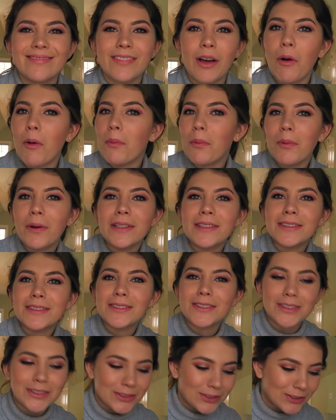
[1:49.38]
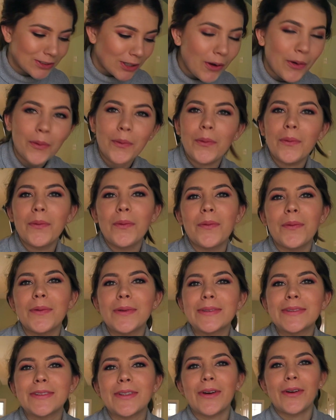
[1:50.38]
the whole point is to sew.
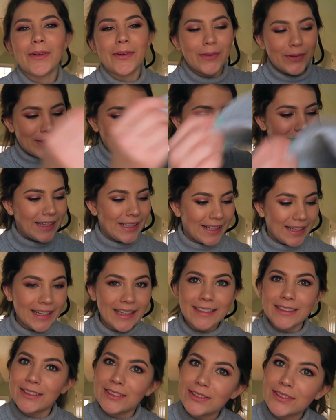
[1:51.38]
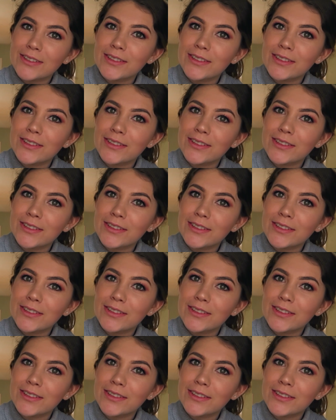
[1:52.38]
So let's